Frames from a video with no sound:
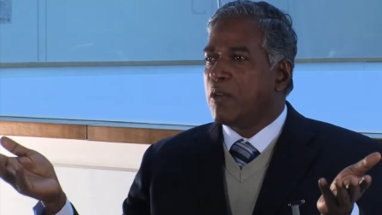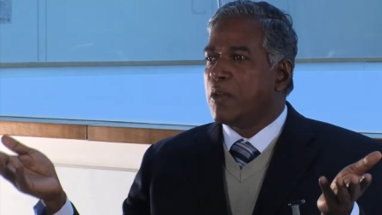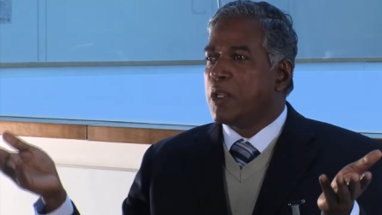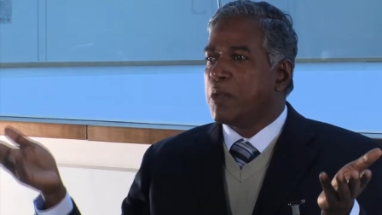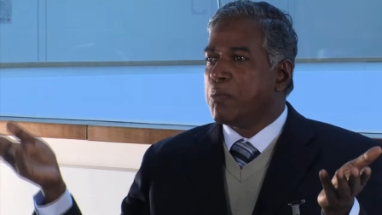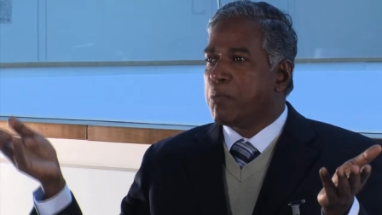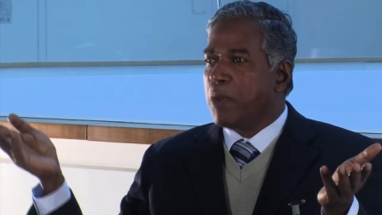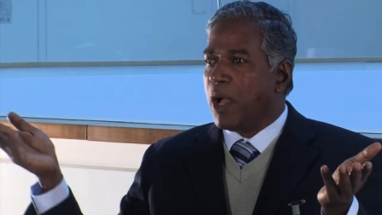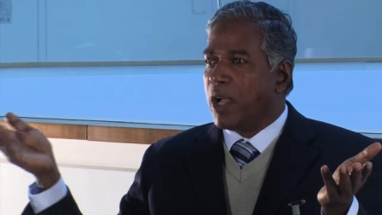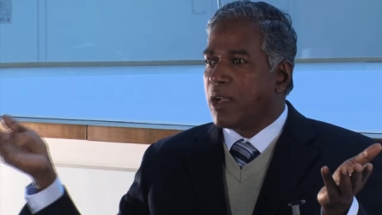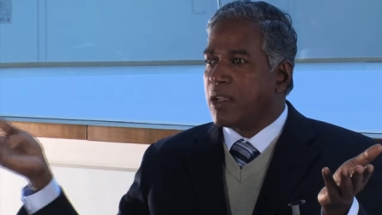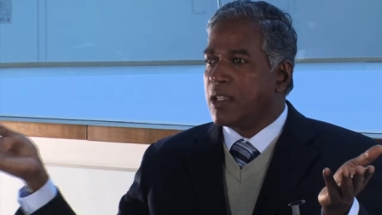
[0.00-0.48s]
in
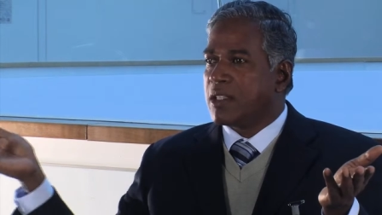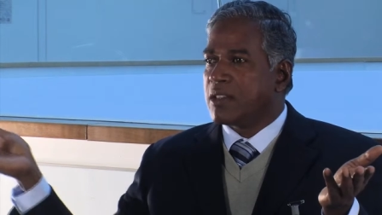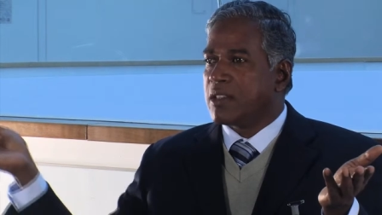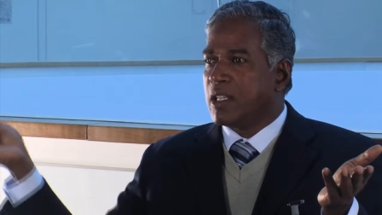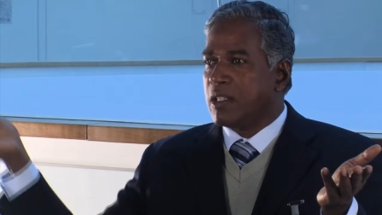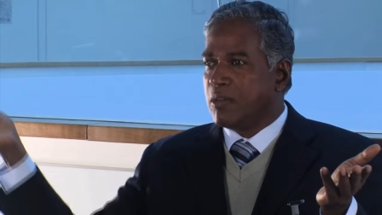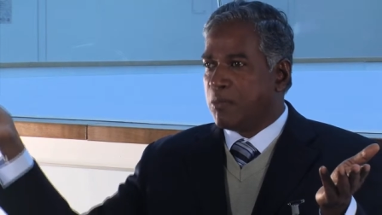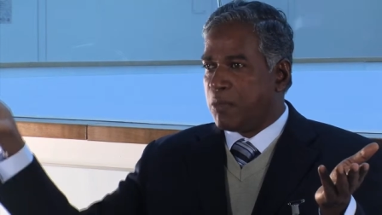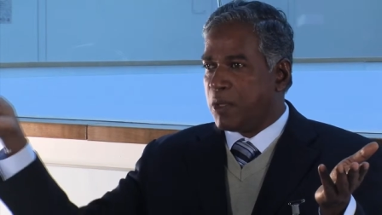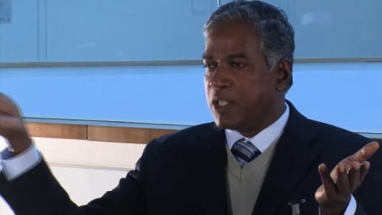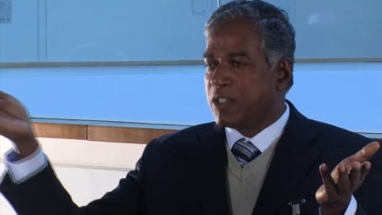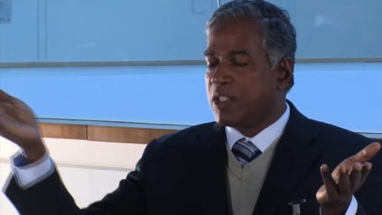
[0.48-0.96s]

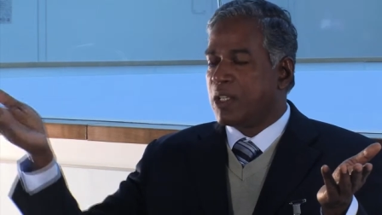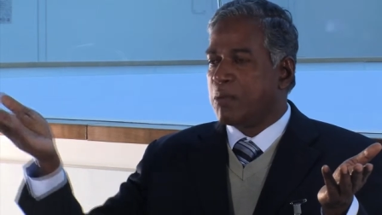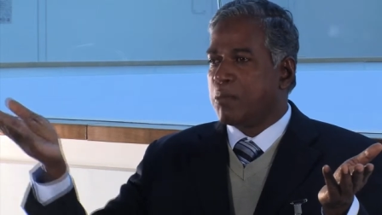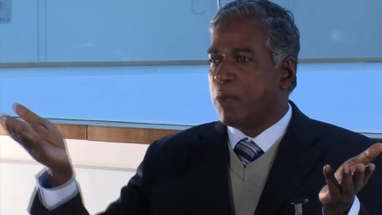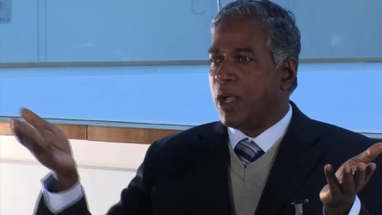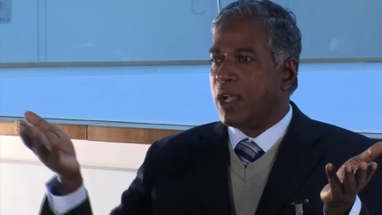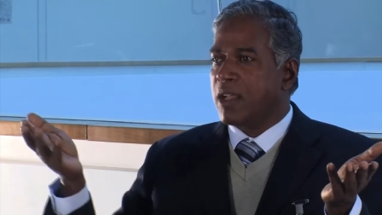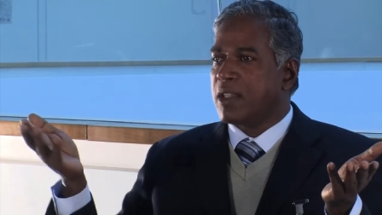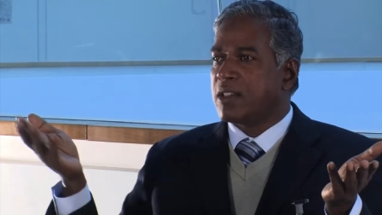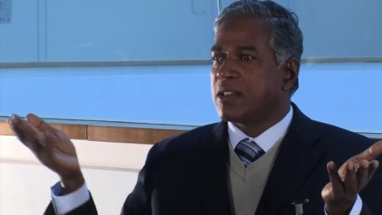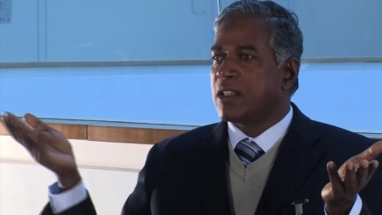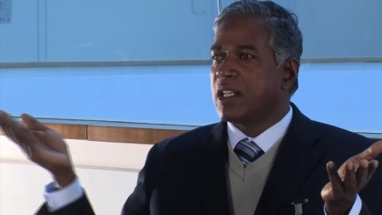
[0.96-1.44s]
Pakistan, present
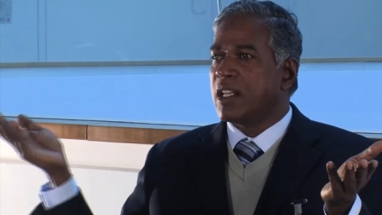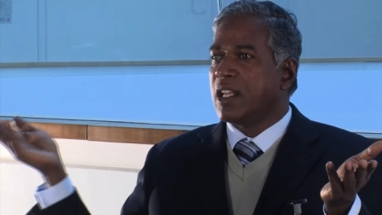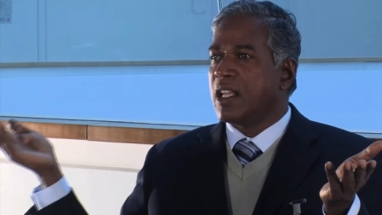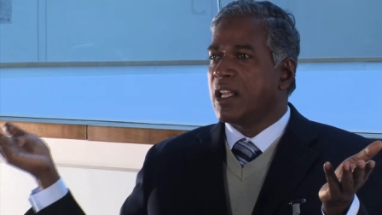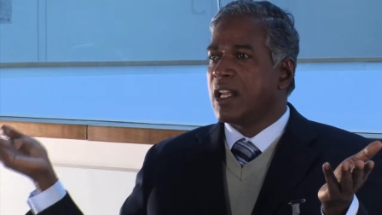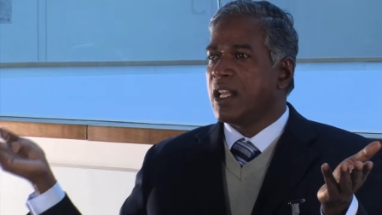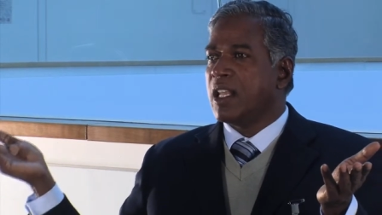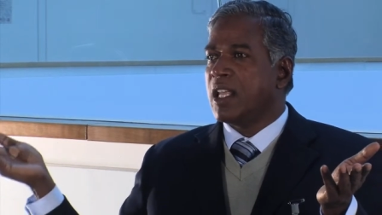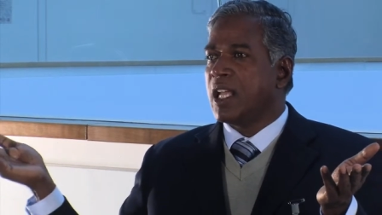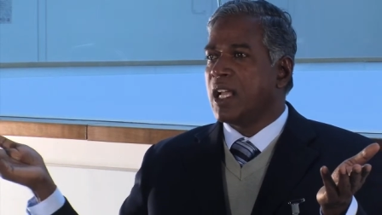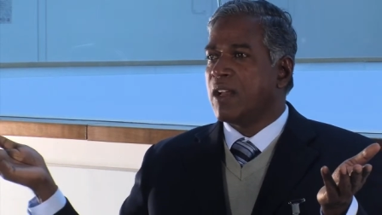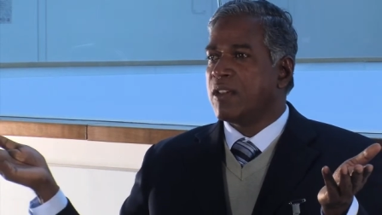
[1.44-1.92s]
Pakistan
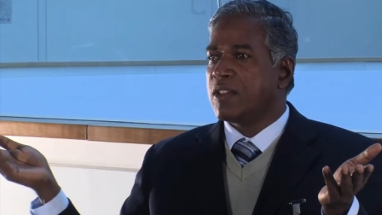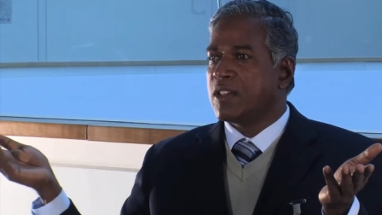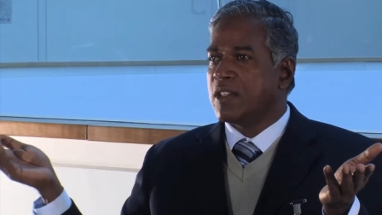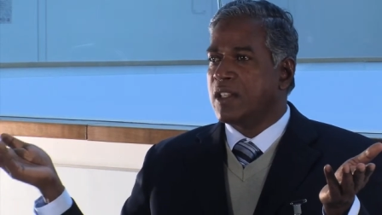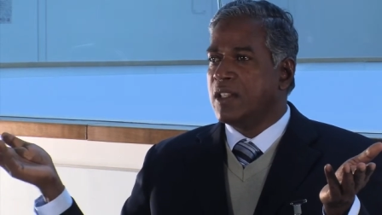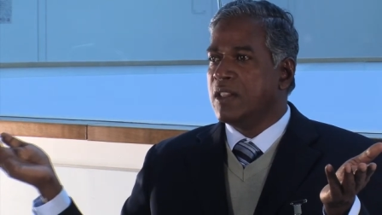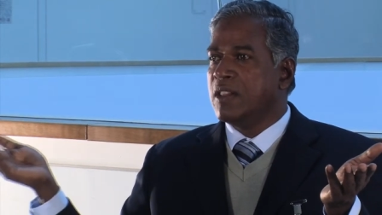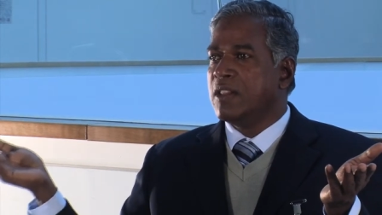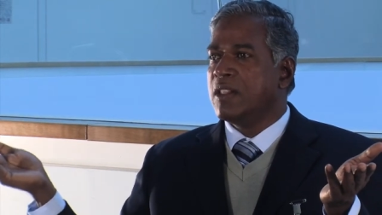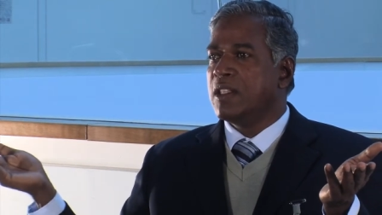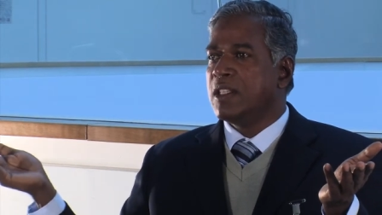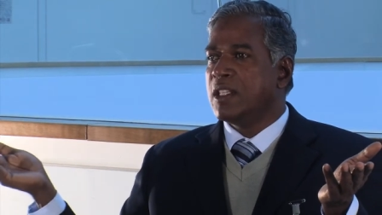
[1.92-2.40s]
area,
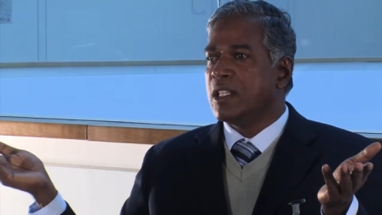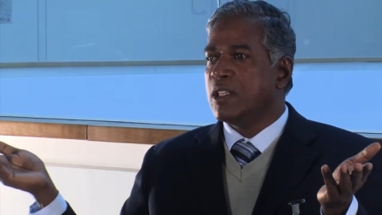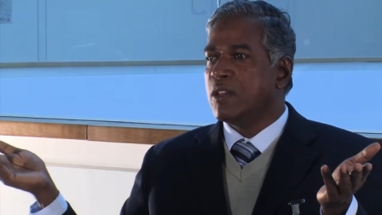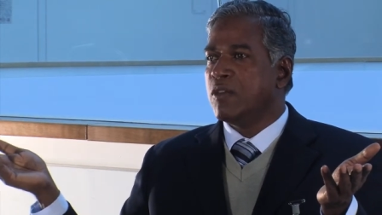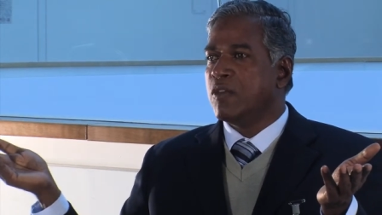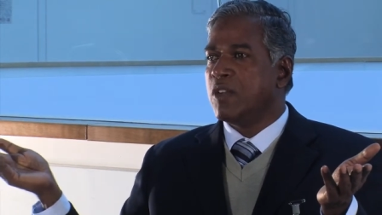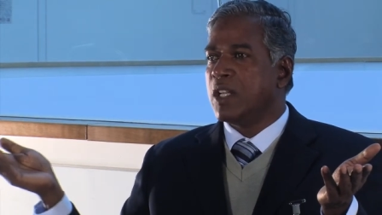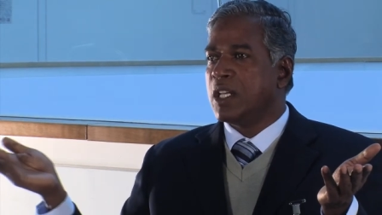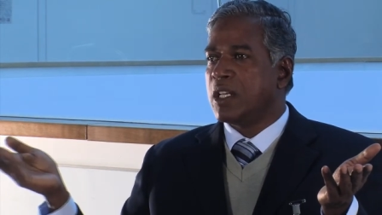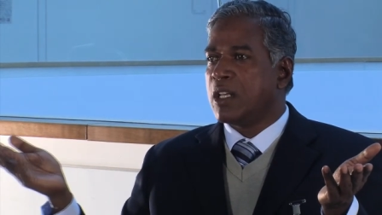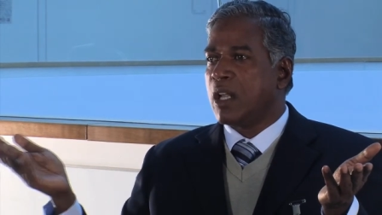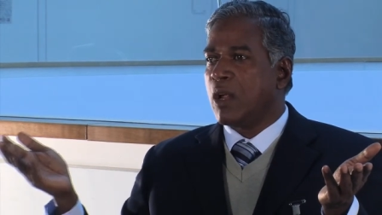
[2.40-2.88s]
since he
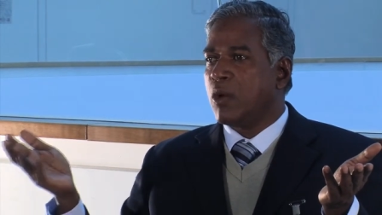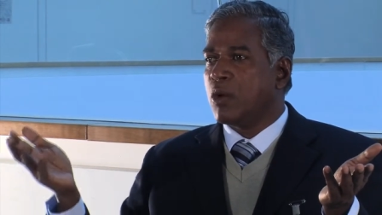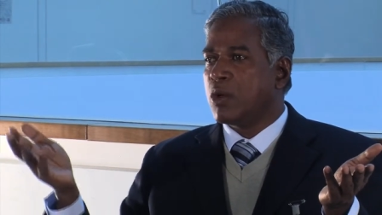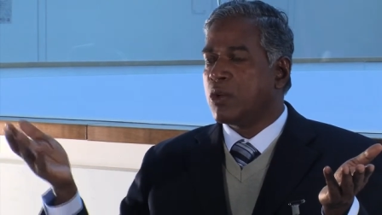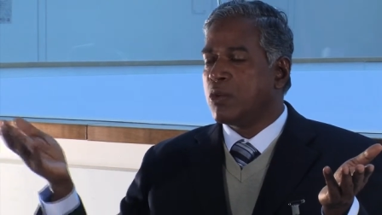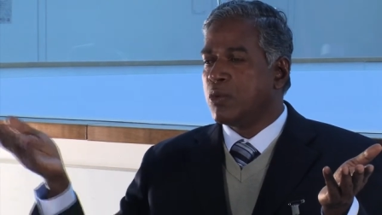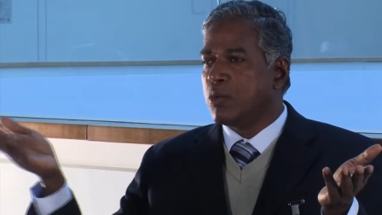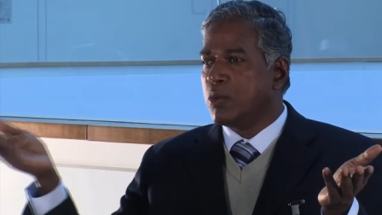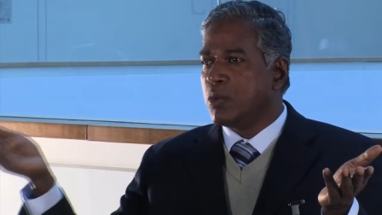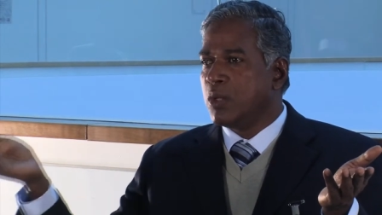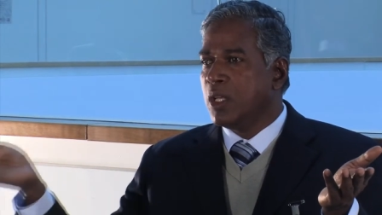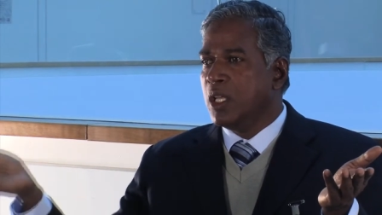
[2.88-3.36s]
went out
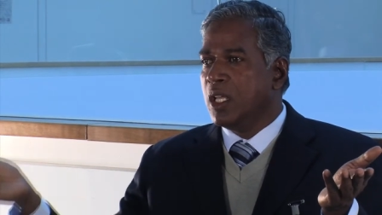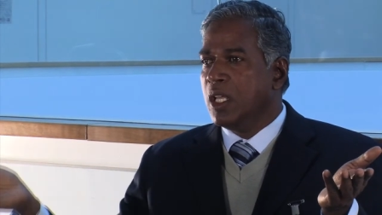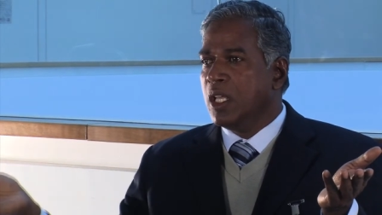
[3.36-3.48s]
to